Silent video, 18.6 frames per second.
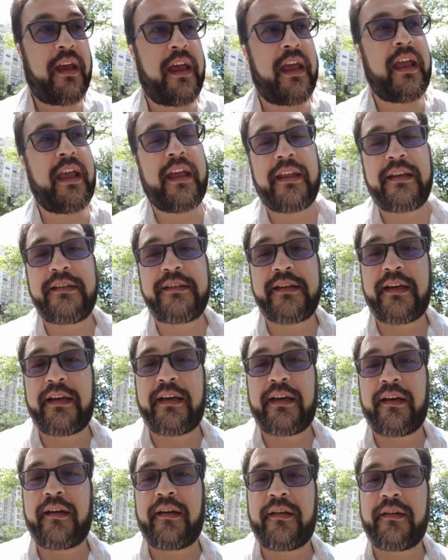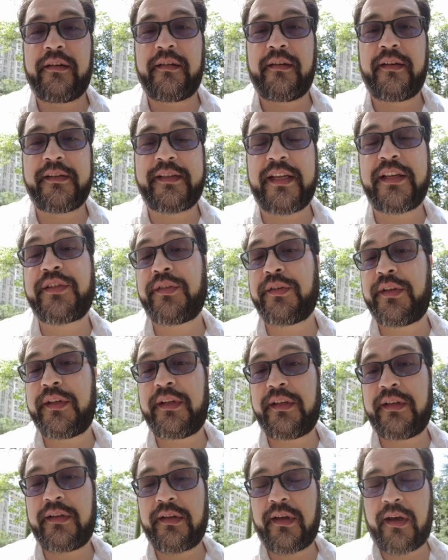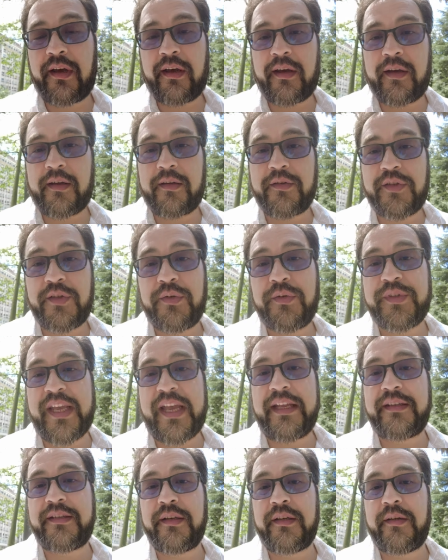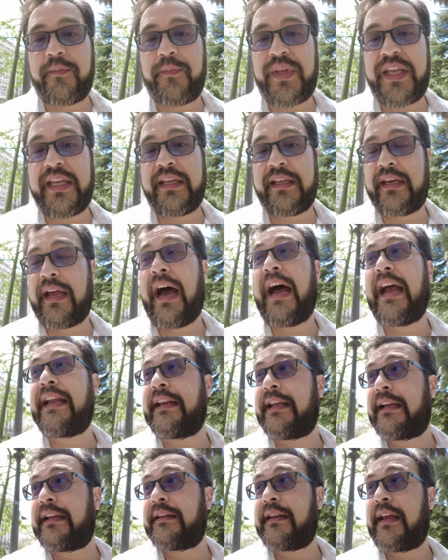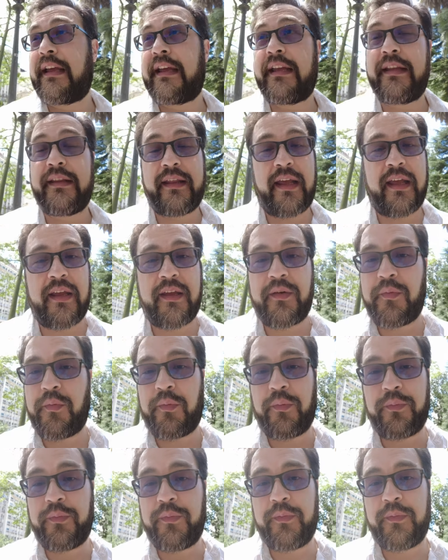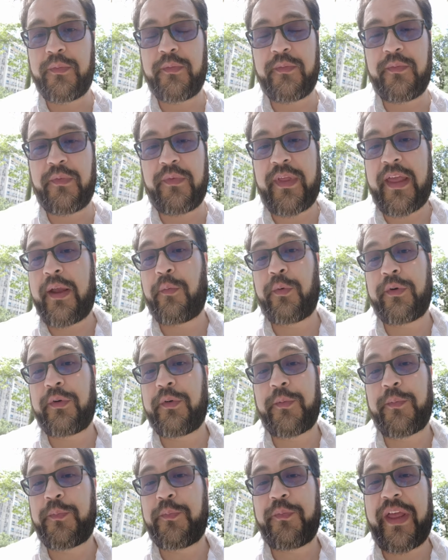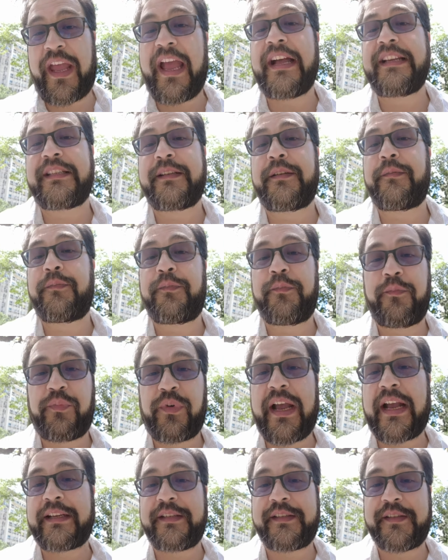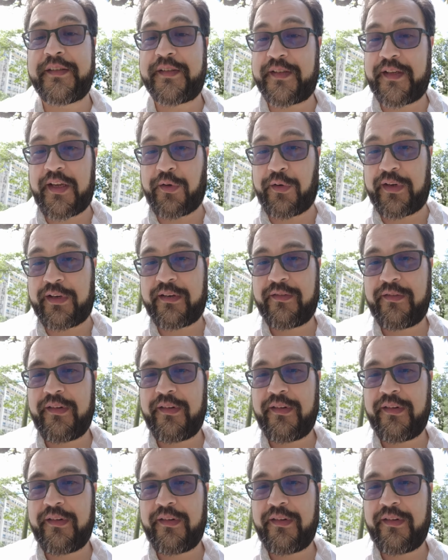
and uh, essentially uh, Jews had to be in hiding. They they they were they had to practice in secret.